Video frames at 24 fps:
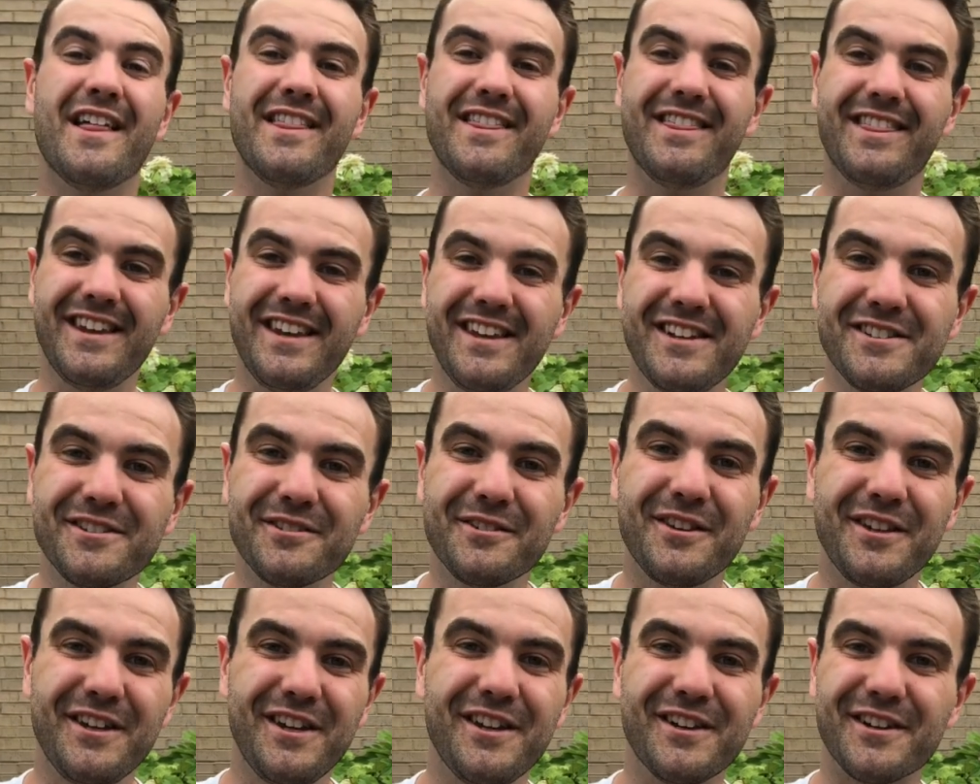these are
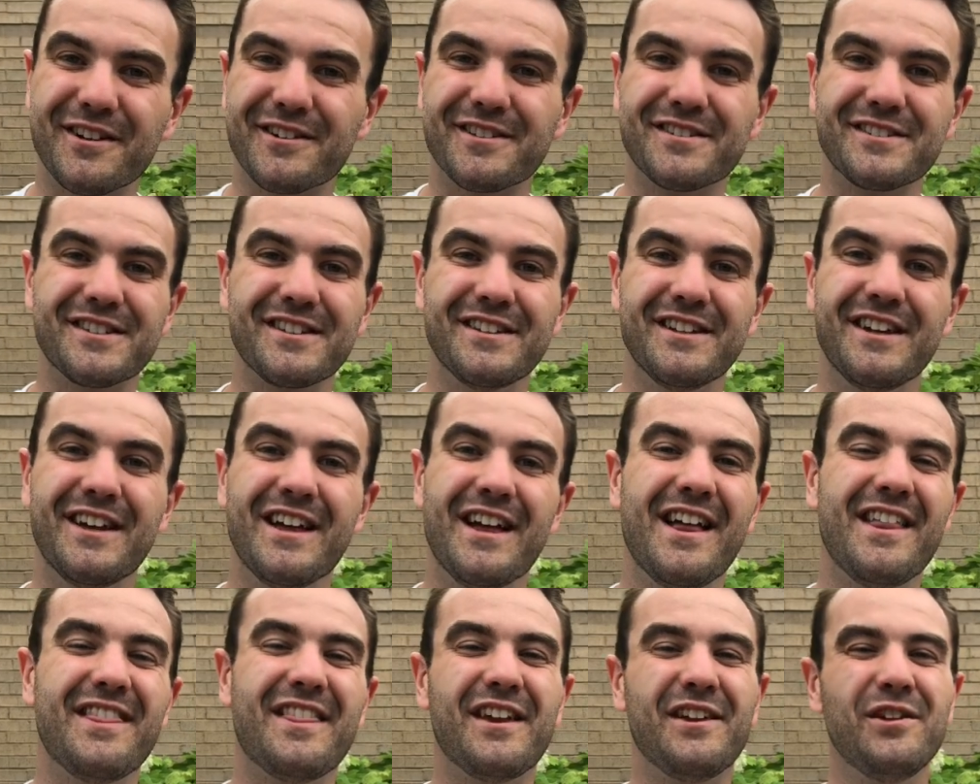the years
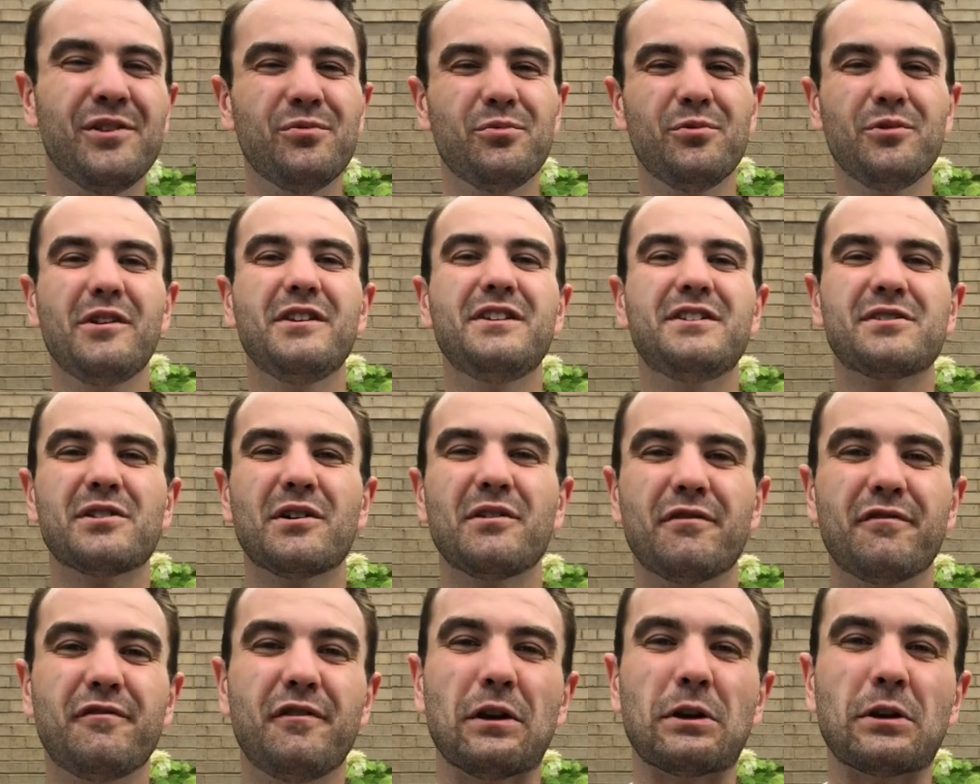that you really start
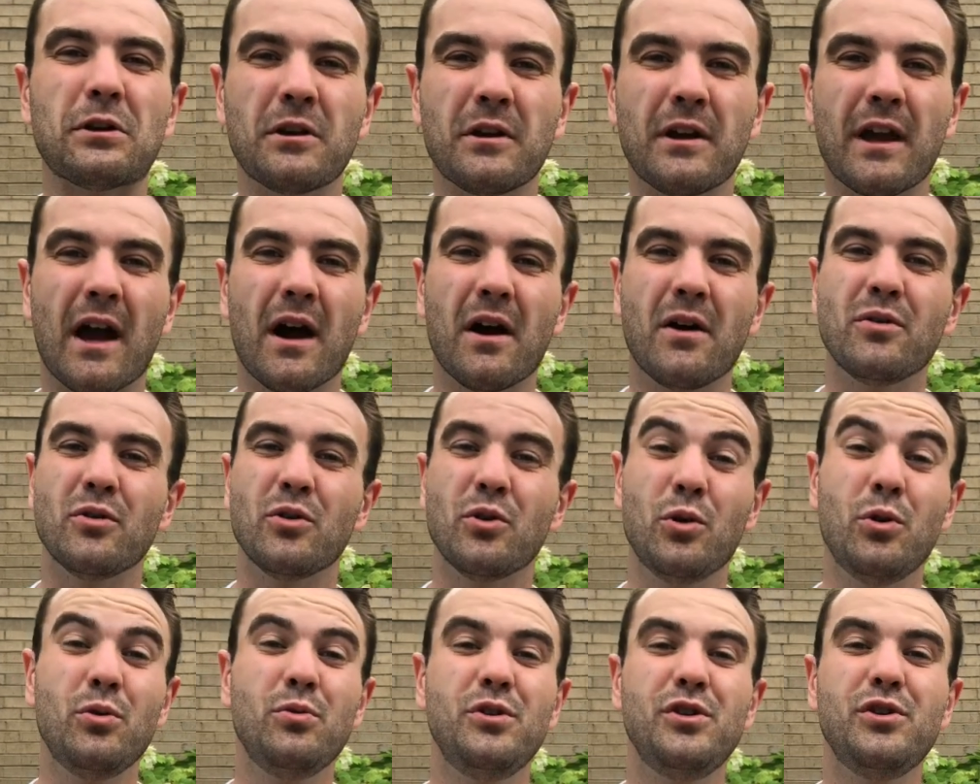figuring out
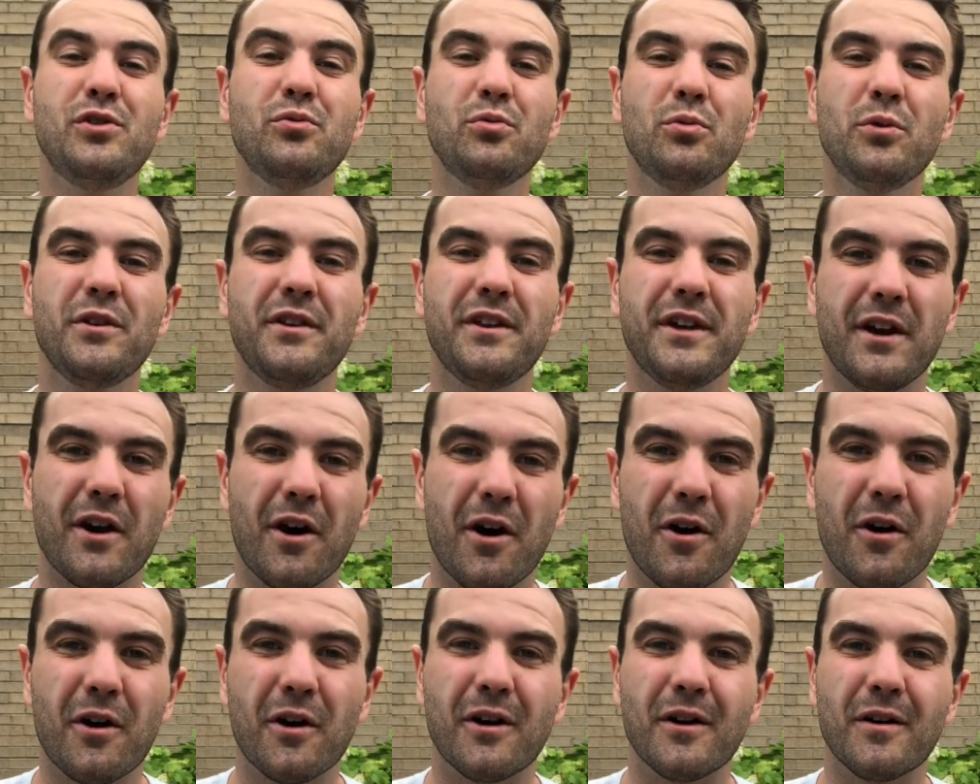who you really
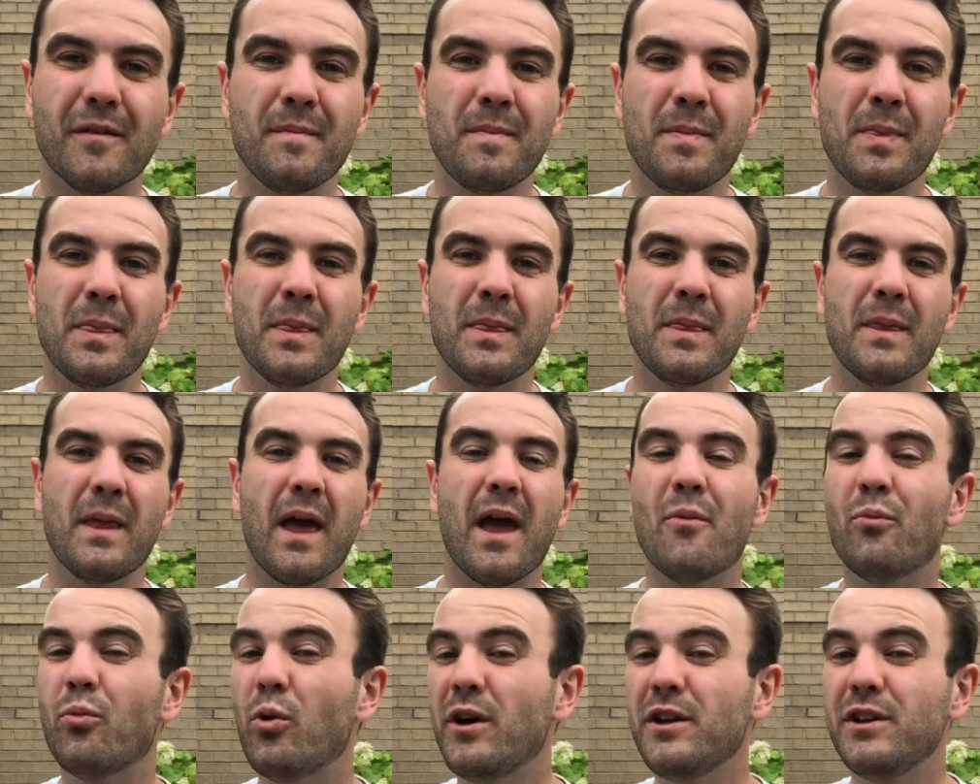are
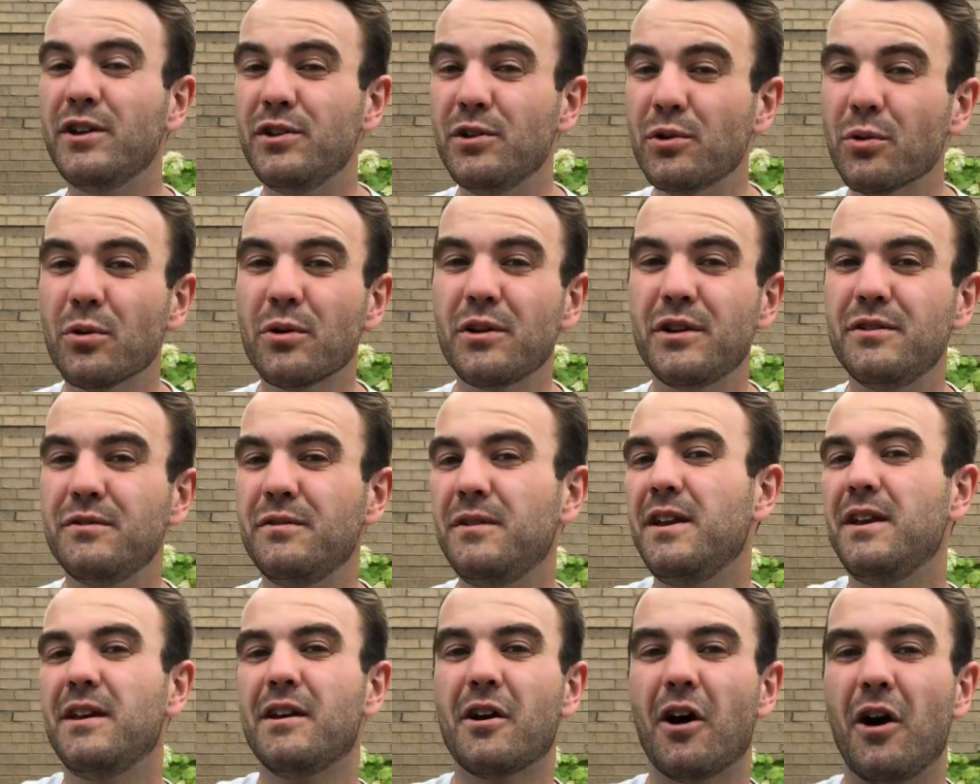and what your
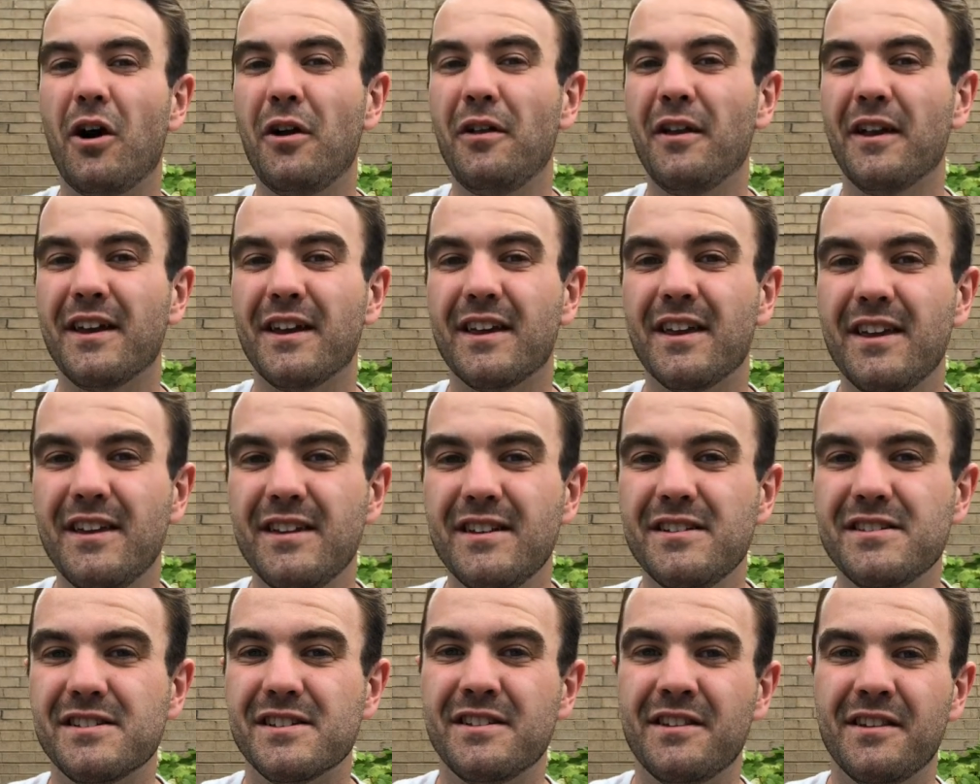unique calling
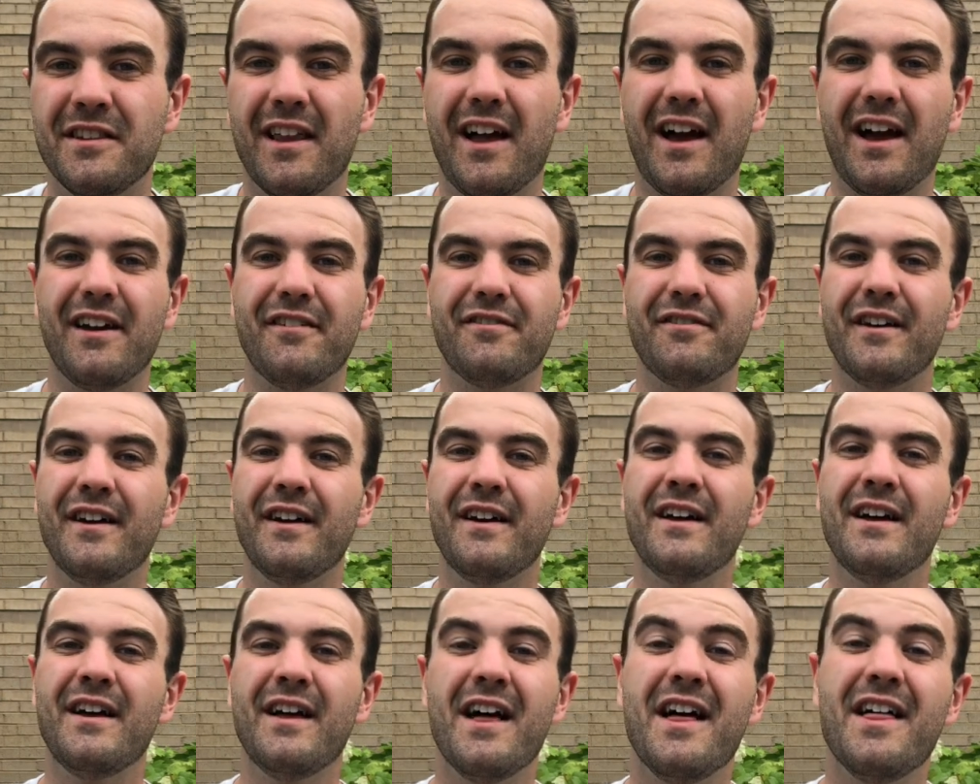is in life.
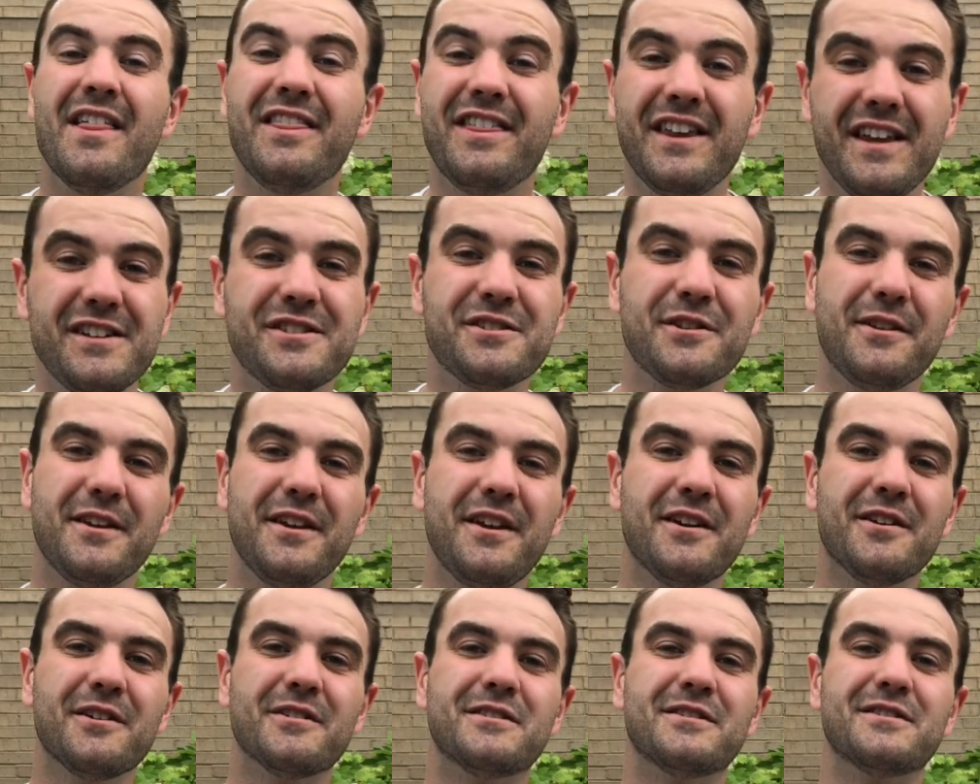These are the
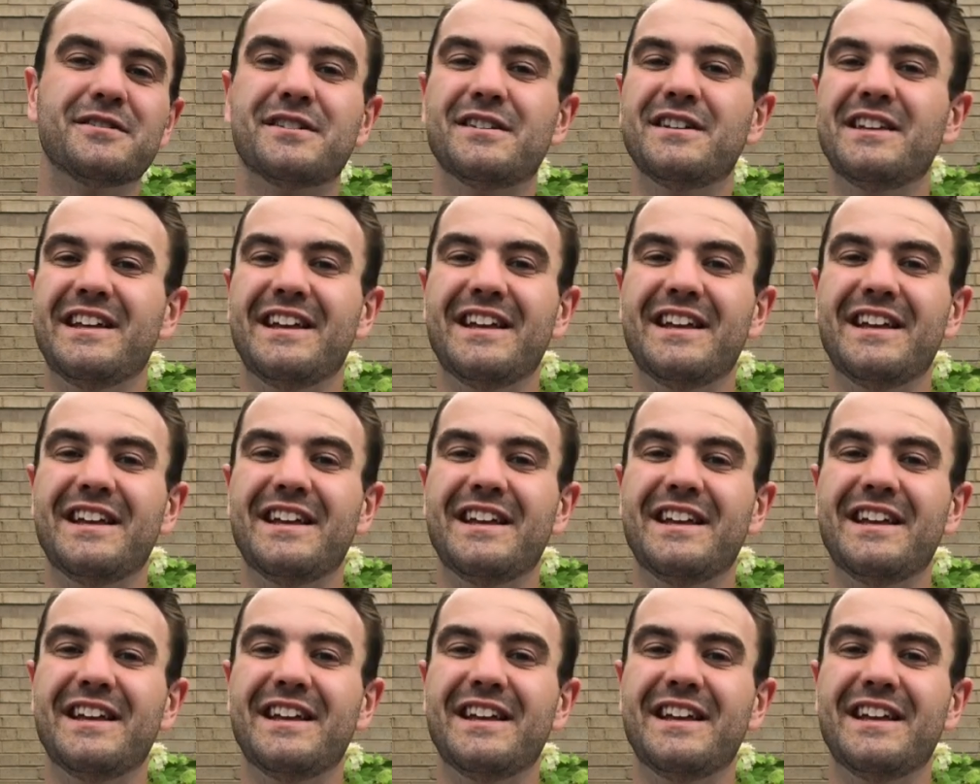years